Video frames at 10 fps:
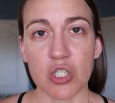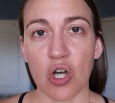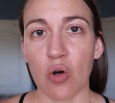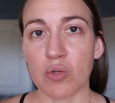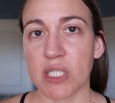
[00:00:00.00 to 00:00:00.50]

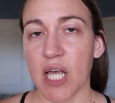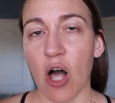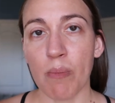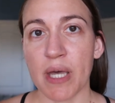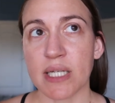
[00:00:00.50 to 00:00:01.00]
So
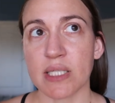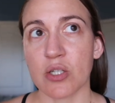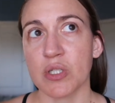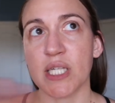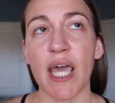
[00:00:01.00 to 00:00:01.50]
I'll mix,
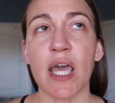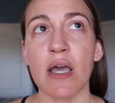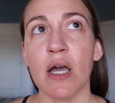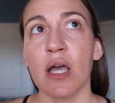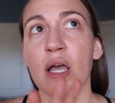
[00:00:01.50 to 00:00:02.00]
so say